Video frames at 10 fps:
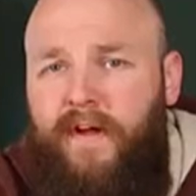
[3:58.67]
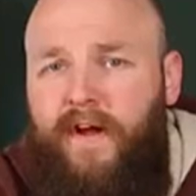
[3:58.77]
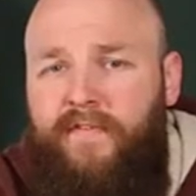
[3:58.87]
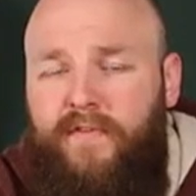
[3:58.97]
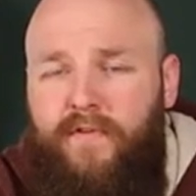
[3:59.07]

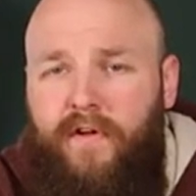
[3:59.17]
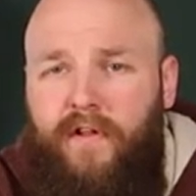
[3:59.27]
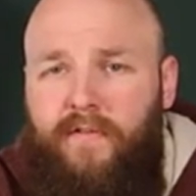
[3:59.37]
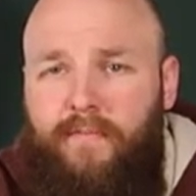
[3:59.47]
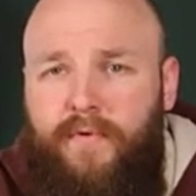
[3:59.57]
after
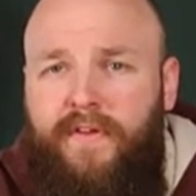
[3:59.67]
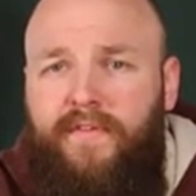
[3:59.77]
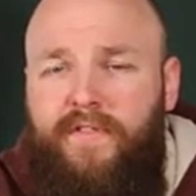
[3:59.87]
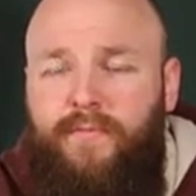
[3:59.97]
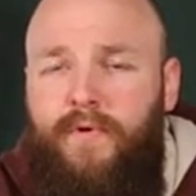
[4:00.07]
all
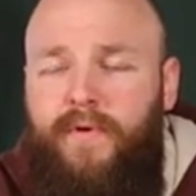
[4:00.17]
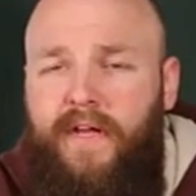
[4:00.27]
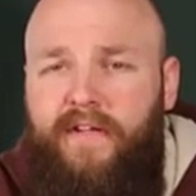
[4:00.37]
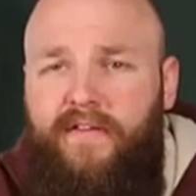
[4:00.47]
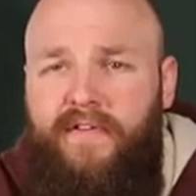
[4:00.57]
previous
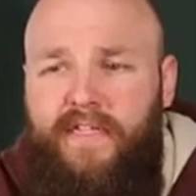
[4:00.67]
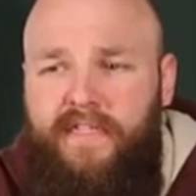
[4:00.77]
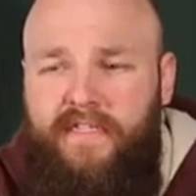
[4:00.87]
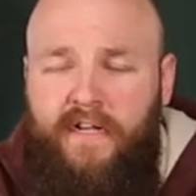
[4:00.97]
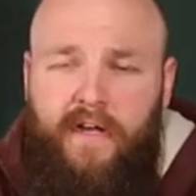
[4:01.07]
brewing
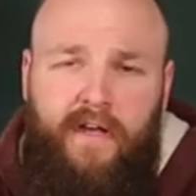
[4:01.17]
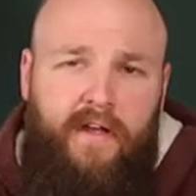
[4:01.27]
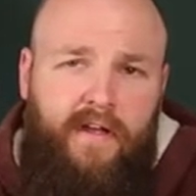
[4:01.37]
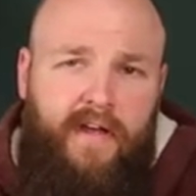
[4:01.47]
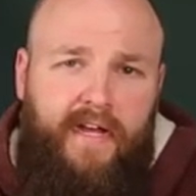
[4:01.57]
activities
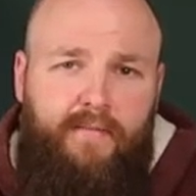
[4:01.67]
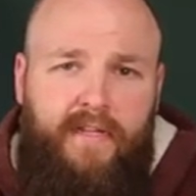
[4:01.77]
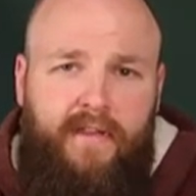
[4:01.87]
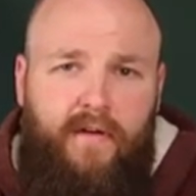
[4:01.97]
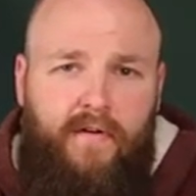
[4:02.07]
had
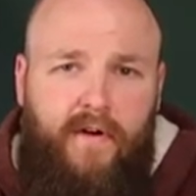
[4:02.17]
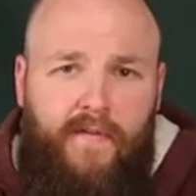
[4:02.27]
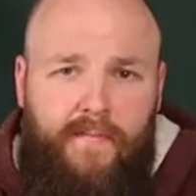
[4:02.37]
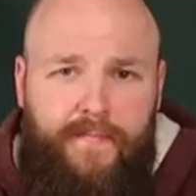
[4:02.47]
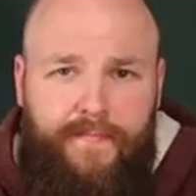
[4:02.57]
been long
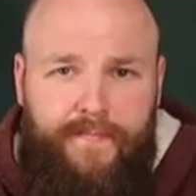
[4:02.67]
gone.